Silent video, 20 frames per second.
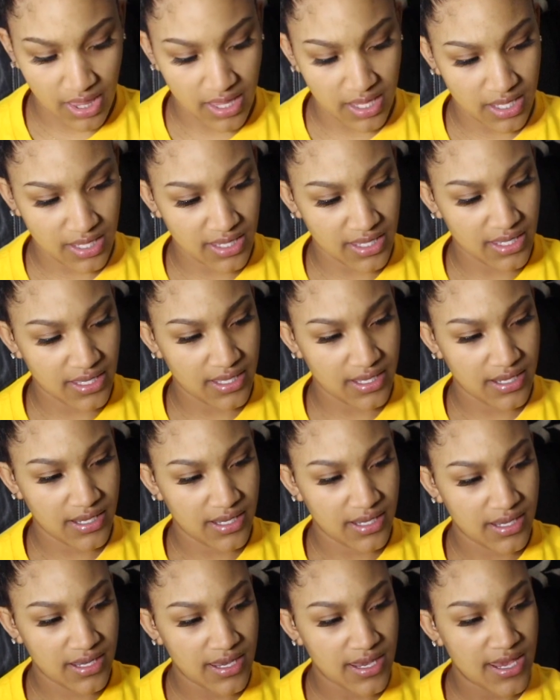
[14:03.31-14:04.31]
Like,
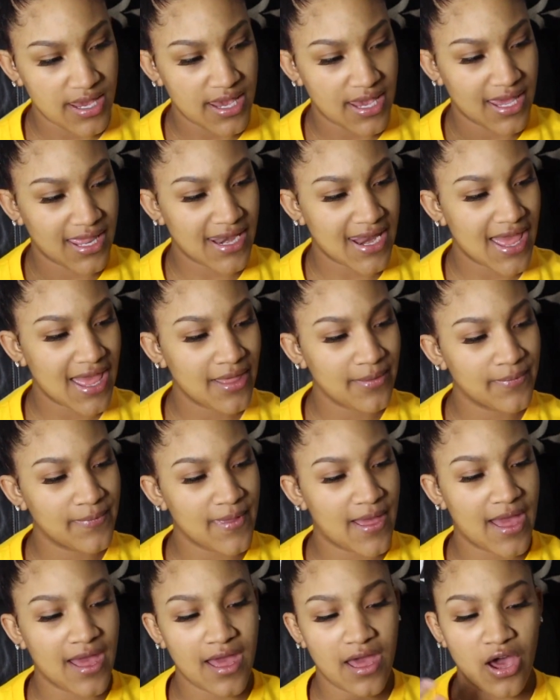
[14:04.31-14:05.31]
and
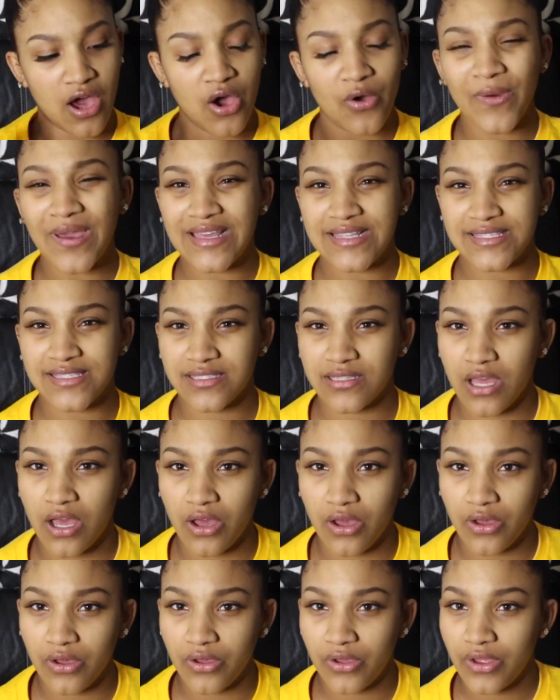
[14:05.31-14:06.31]
I, I always
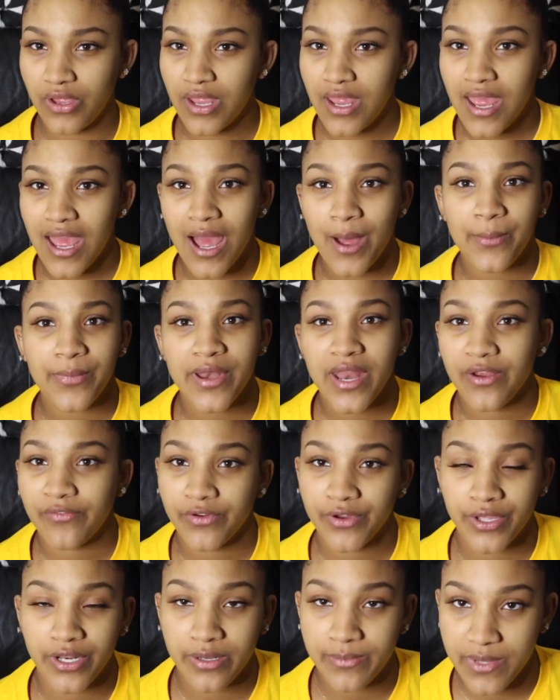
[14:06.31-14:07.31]
thought I'm
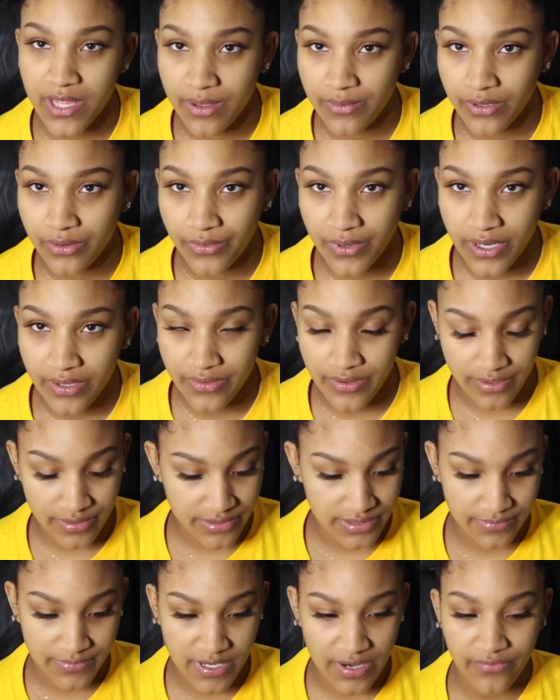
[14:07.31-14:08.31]
never gonna be able to wear
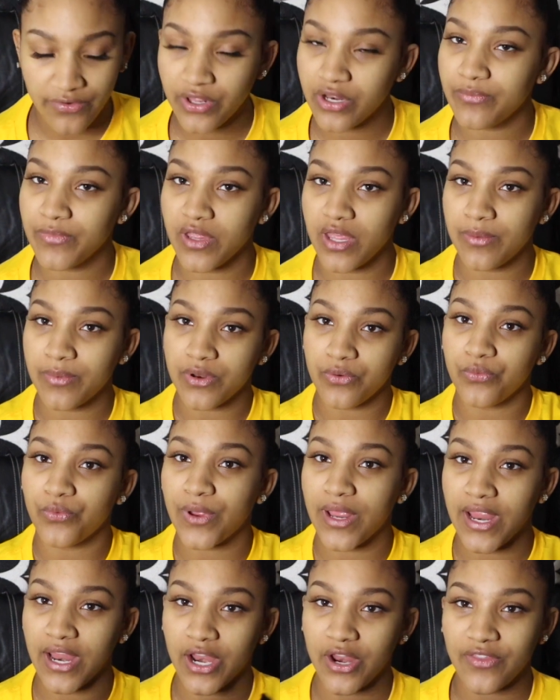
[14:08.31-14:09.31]
those. I'm never gonna be able to
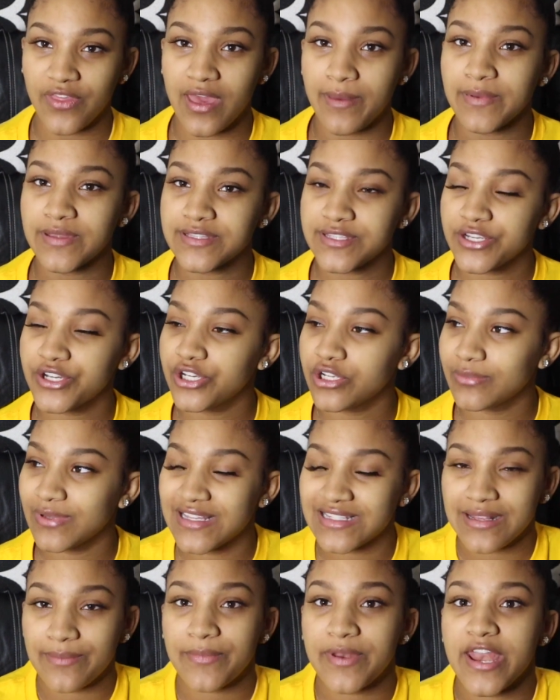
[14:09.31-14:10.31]
wear that material
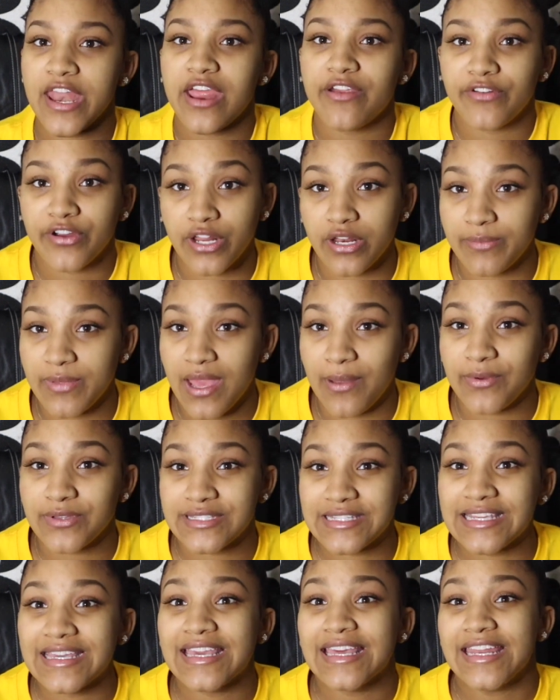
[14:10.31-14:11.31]
because I'm never gonna be
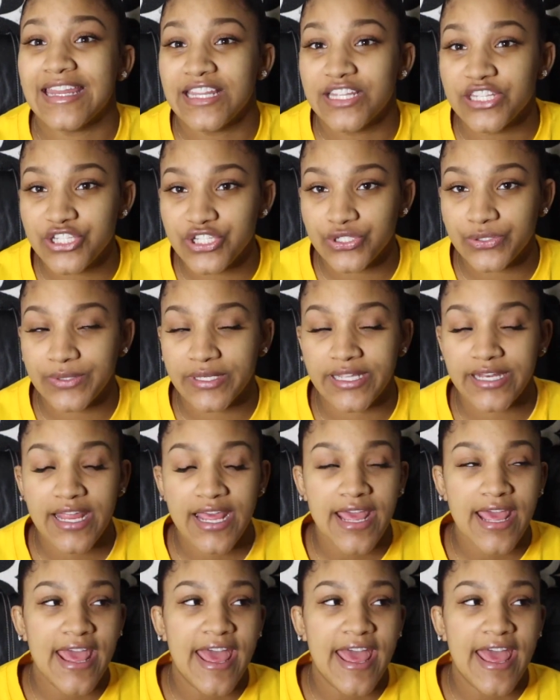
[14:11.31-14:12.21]
able to get into it.